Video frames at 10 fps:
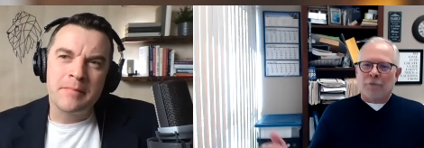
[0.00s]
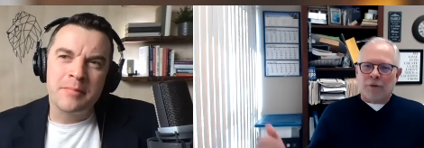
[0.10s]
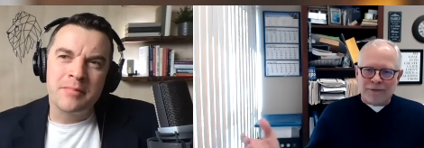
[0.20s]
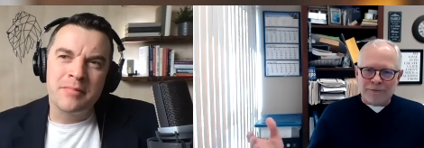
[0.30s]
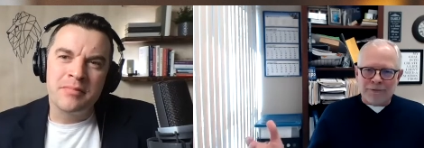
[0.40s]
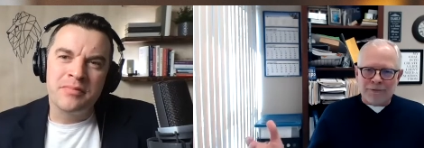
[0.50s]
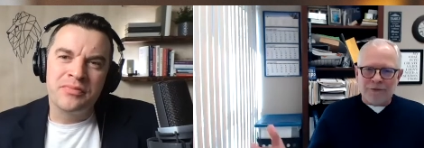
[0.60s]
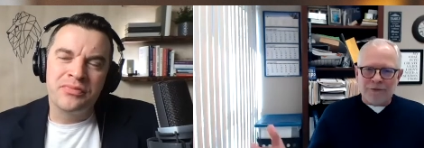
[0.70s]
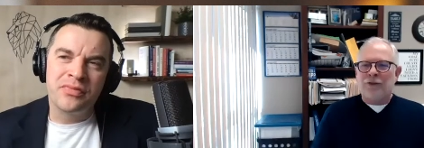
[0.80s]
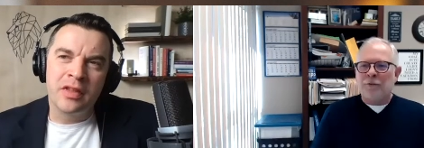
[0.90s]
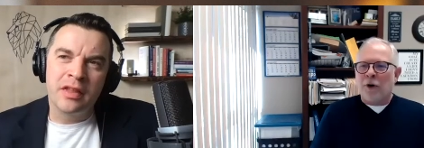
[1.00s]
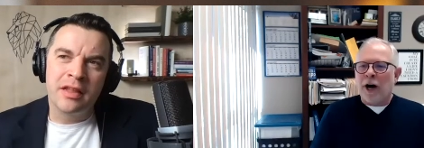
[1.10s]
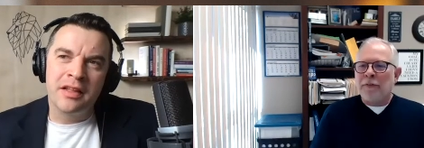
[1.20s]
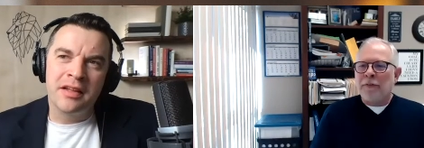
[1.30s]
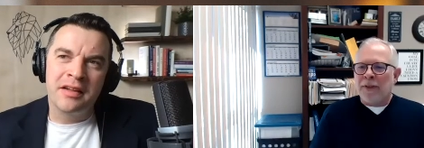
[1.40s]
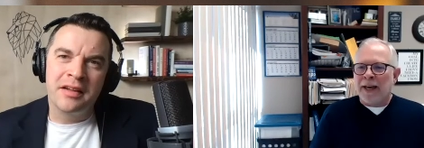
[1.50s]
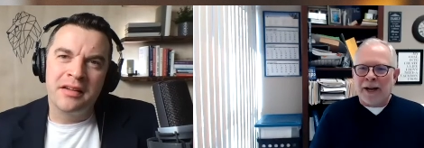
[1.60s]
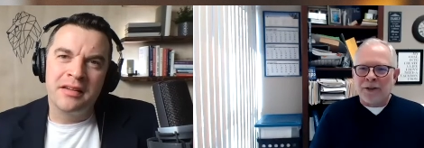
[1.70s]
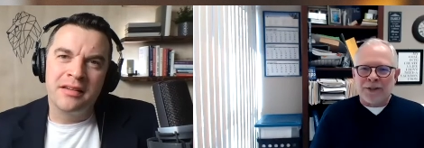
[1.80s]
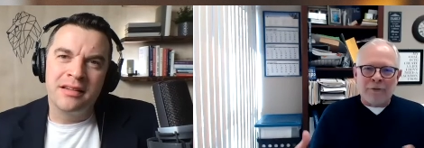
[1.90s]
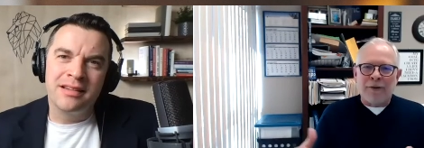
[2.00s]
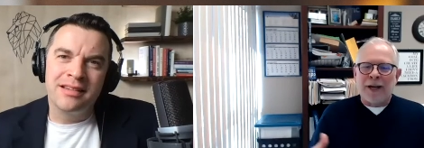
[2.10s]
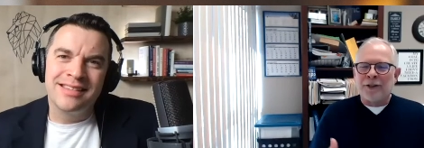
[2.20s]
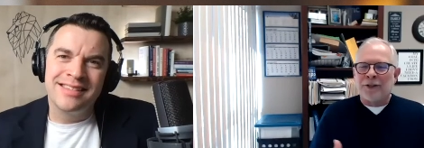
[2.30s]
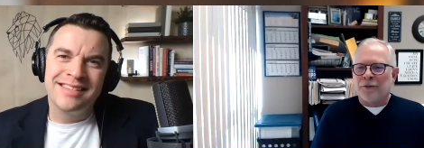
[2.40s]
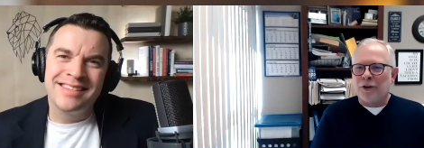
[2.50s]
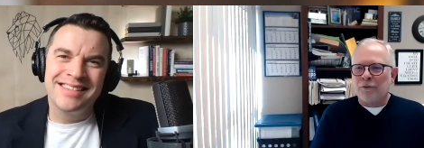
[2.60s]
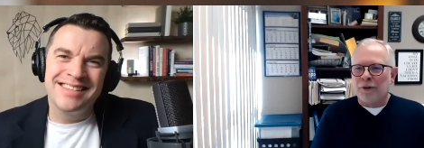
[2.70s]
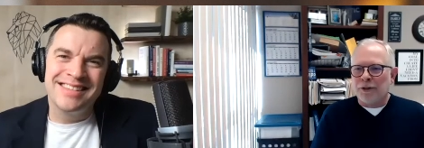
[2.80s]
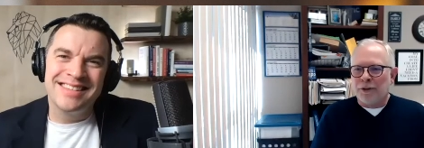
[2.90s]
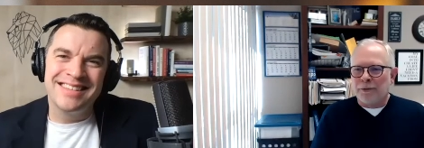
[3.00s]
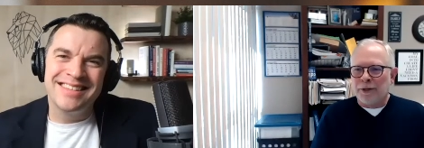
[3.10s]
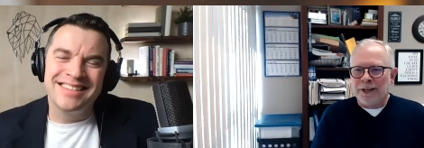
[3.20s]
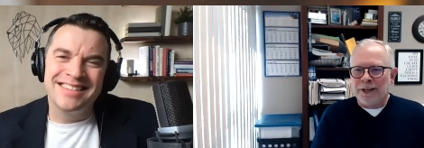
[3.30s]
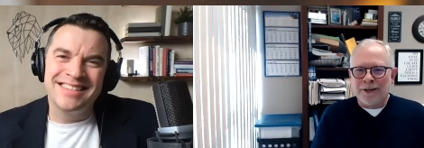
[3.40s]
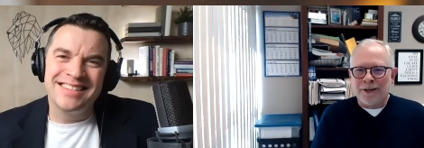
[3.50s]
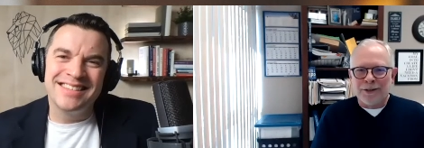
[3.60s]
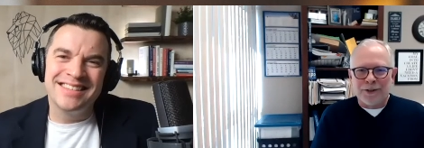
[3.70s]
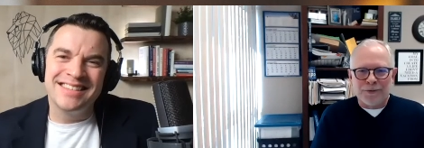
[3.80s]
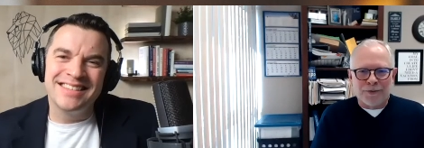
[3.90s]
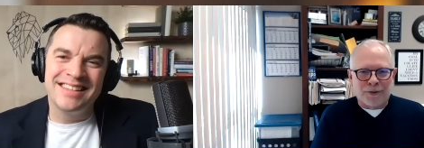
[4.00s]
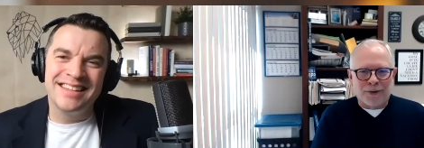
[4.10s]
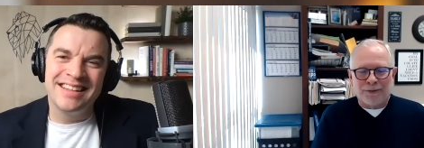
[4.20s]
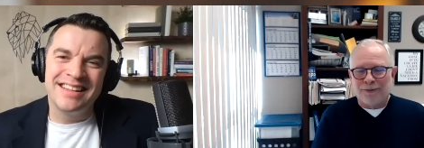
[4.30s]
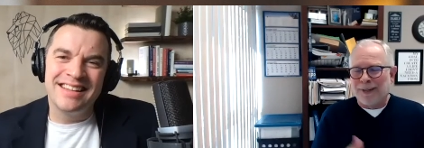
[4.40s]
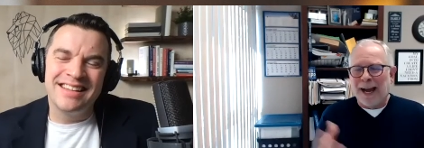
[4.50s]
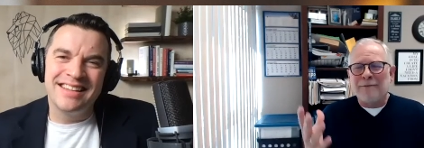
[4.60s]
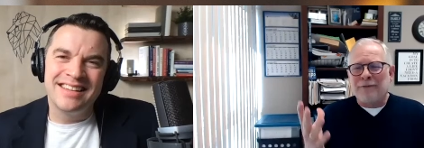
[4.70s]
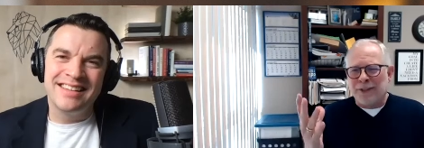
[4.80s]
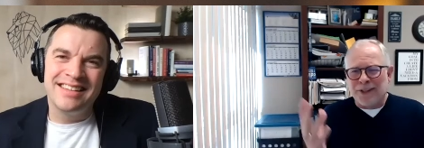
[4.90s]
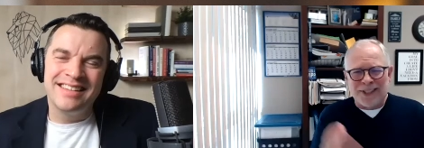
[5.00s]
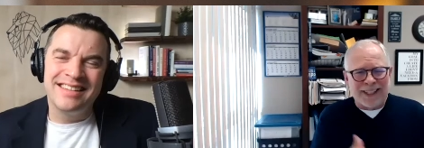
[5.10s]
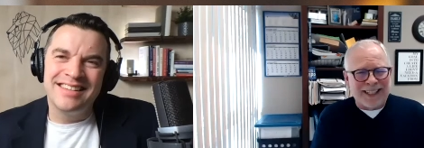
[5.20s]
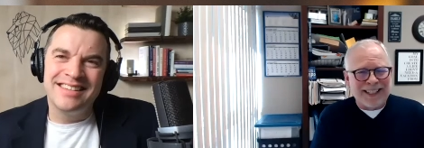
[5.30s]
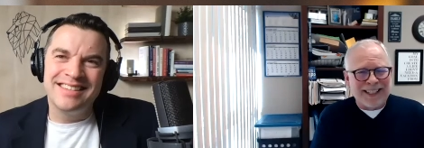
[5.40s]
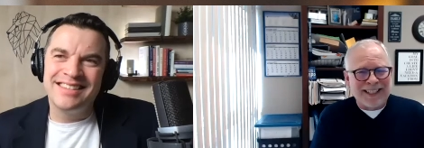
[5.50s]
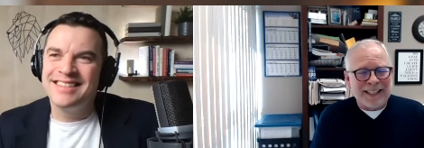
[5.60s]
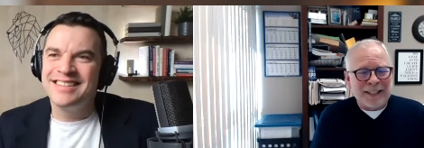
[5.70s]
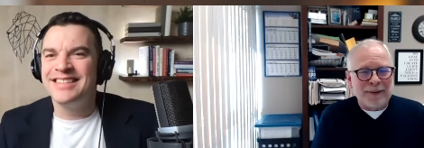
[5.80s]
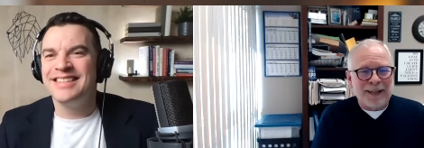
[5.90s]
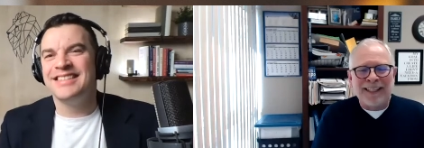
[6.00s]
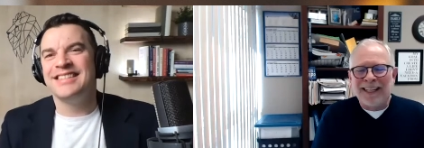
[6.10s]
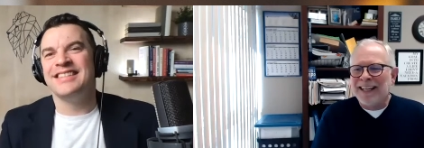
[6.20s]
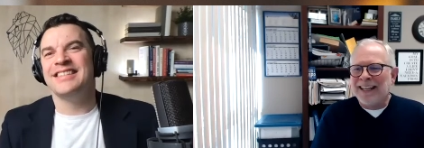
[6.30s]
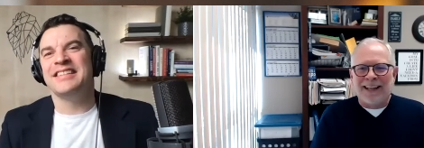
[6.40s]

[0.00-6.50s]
Speaker 1: Well, she bought that house. Now fast forward 5 years, I guess it's been,